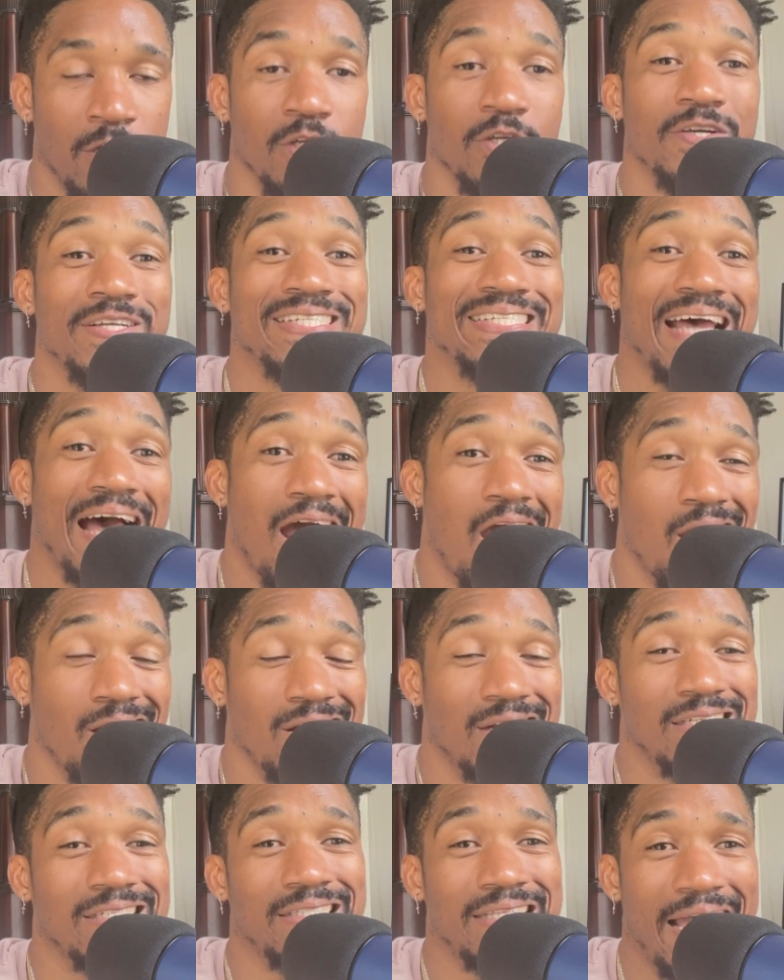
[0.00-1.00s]
You're tired
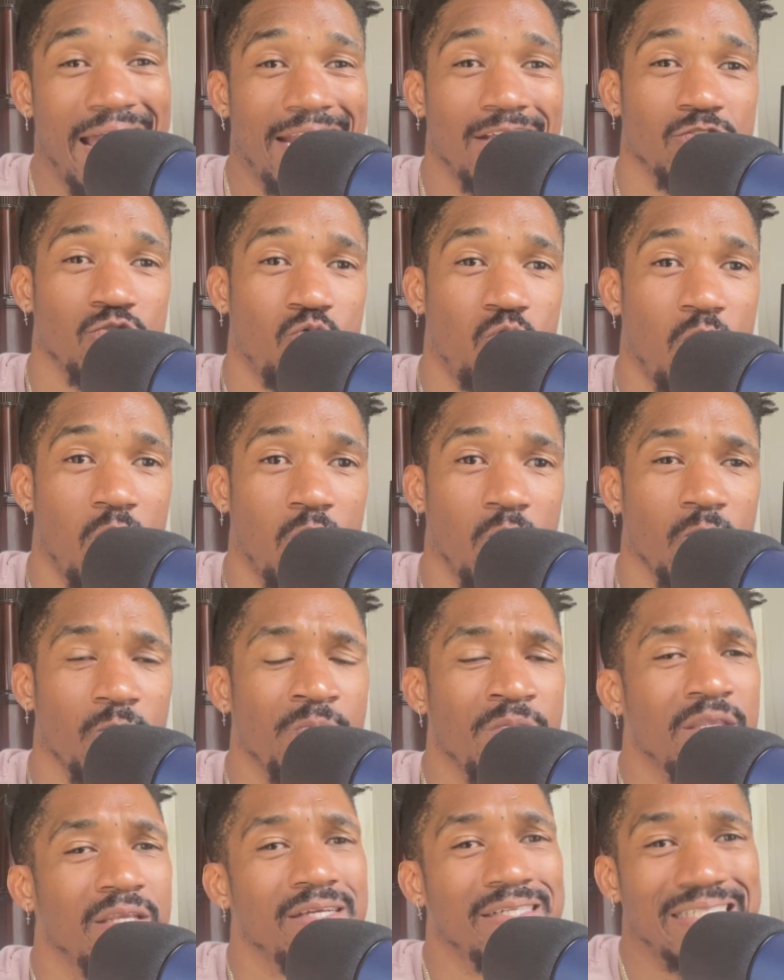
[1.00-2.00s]
of the status quo.
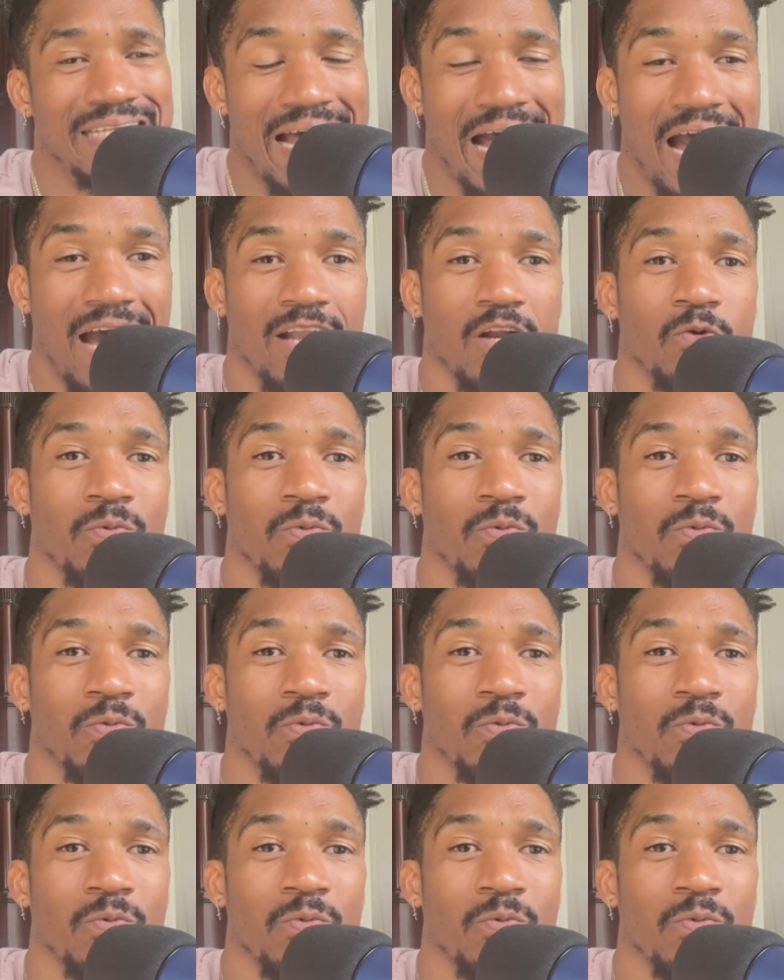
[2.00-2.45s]
You're tired